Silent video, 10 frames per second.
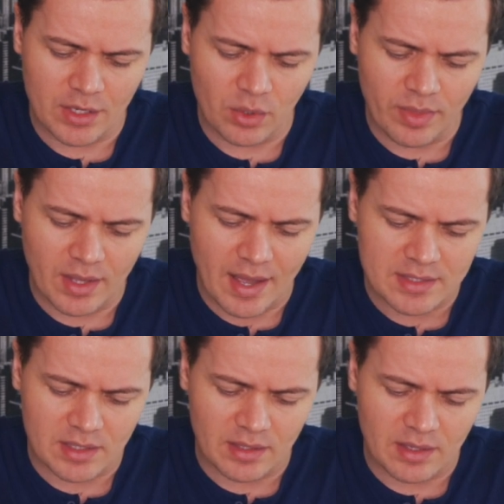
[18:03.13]
know that
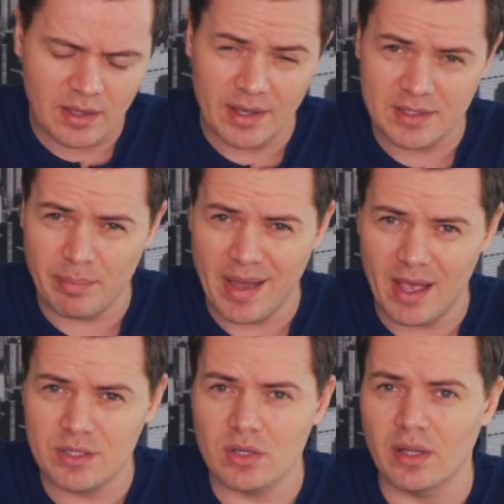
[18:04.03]
as a
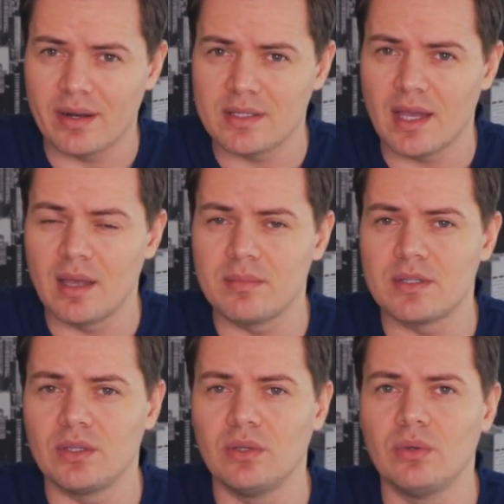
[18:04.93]
pastor, a lot of
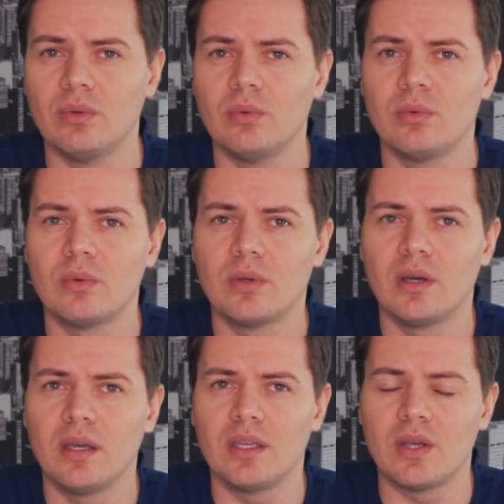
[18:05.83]
times you
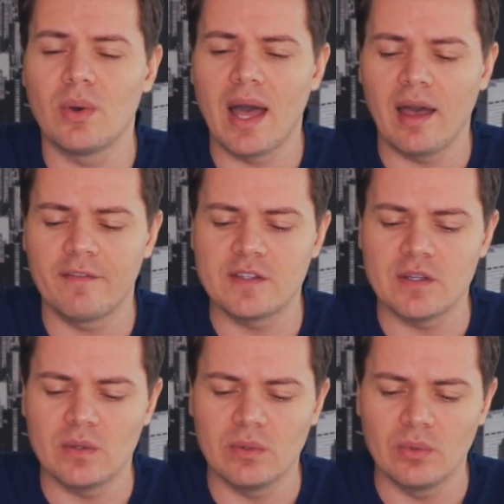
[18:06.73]
have
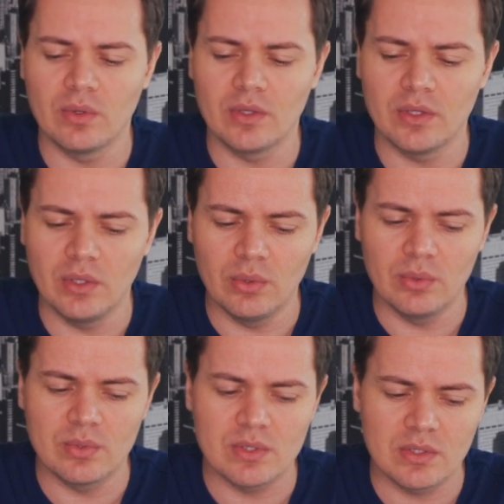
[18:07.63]
to
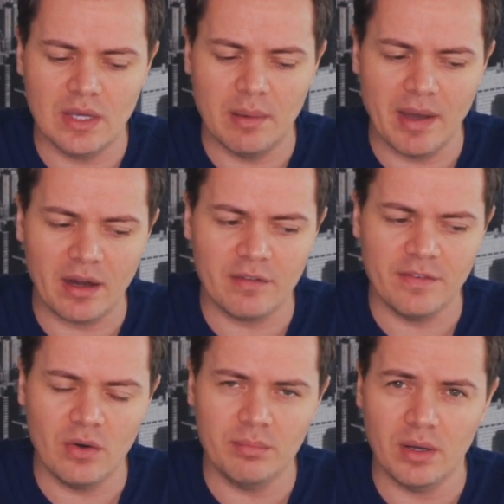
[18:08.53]
use a
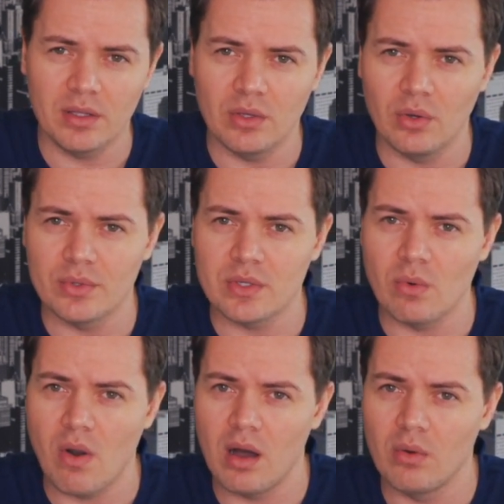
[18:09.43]
microphone, but you
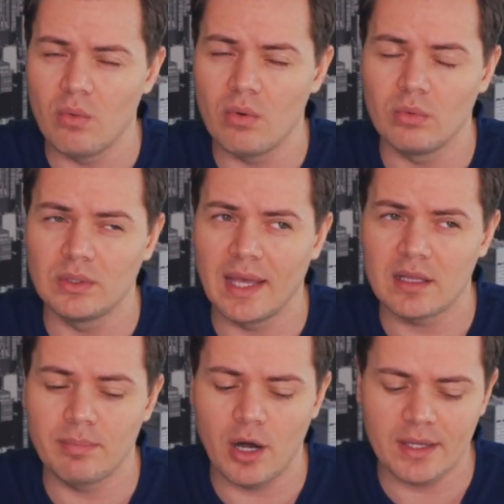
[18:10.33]
also would like
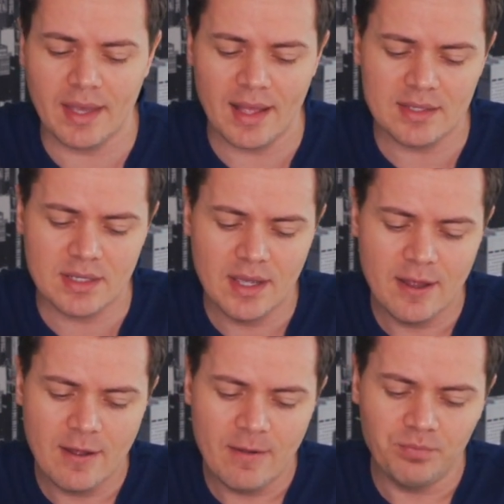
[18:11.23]
the podcast.
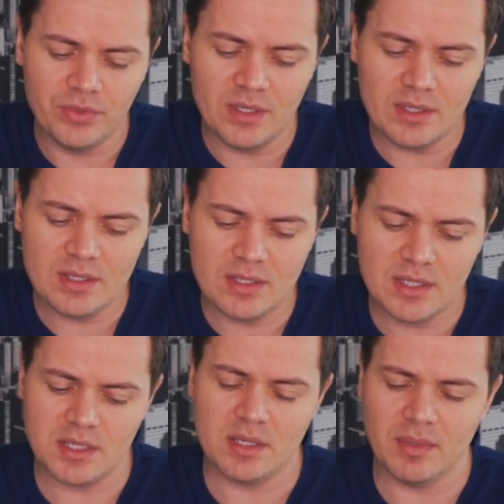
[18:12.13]
This
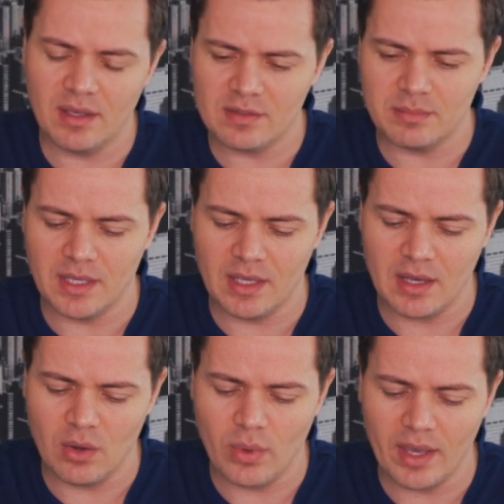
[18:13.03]
system gives me
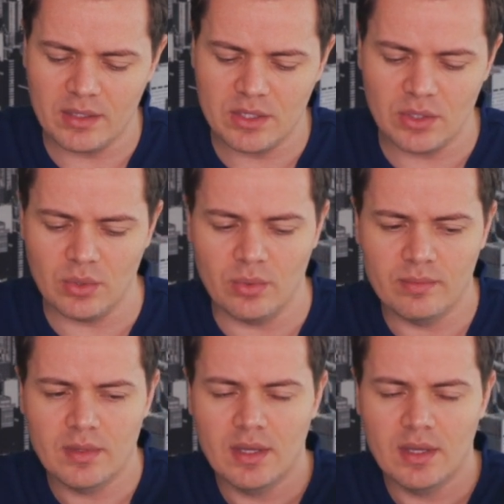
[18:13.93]
a way to